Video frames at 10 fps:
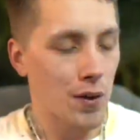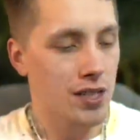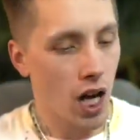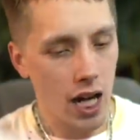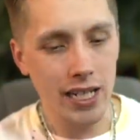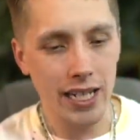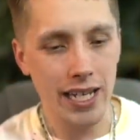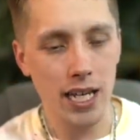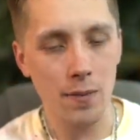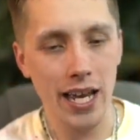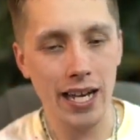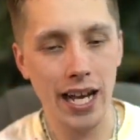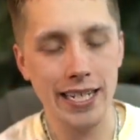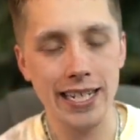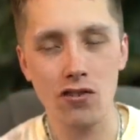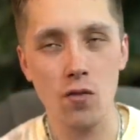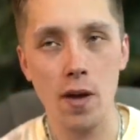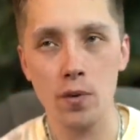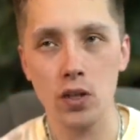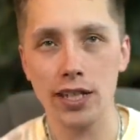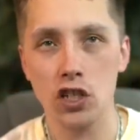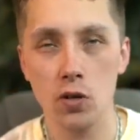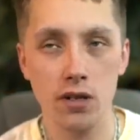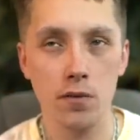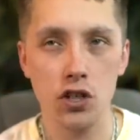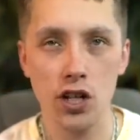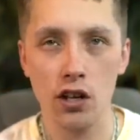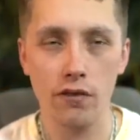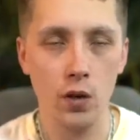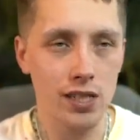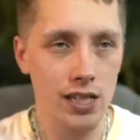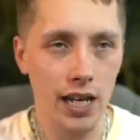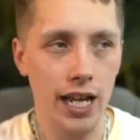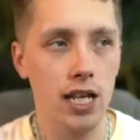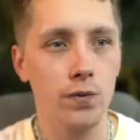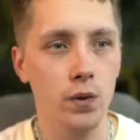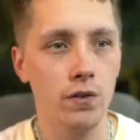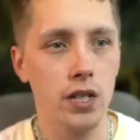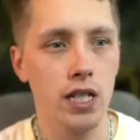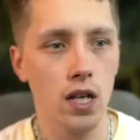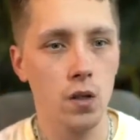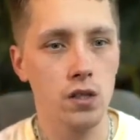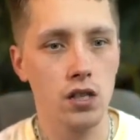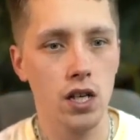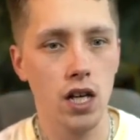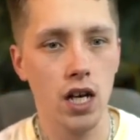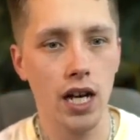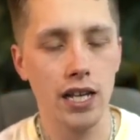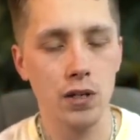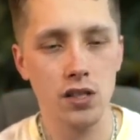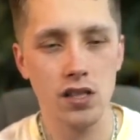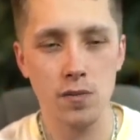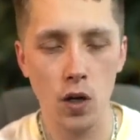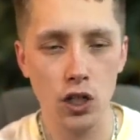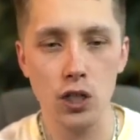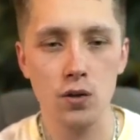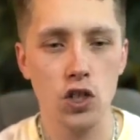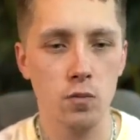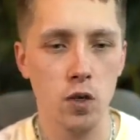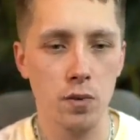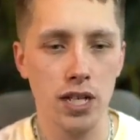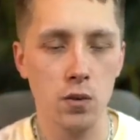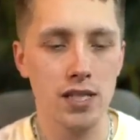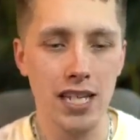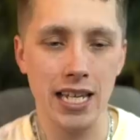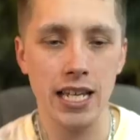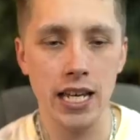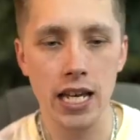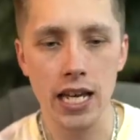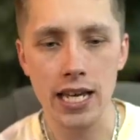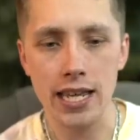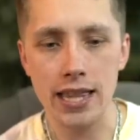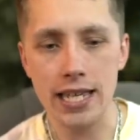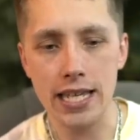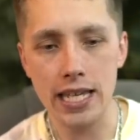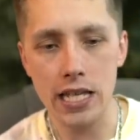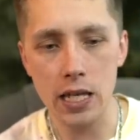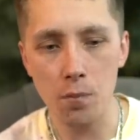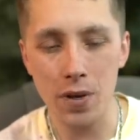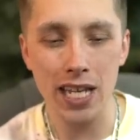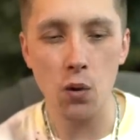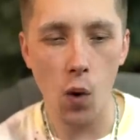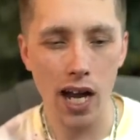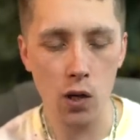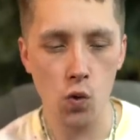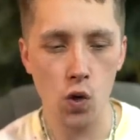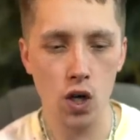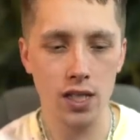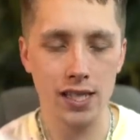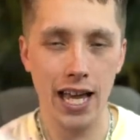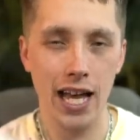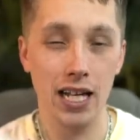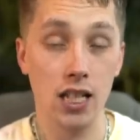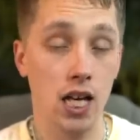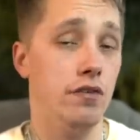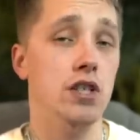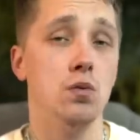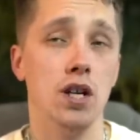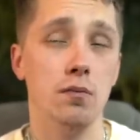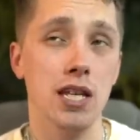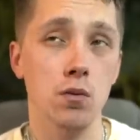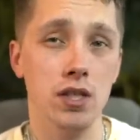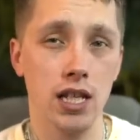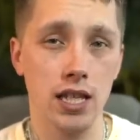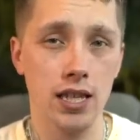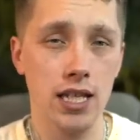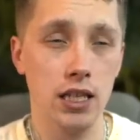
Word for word: was talking to him, and I didn't remember like too much from his channel. I've only seen a handful of videos. Uh, he was a smaller YouTuber, but he was in the BDY awards that a lot of us were in, but he was in the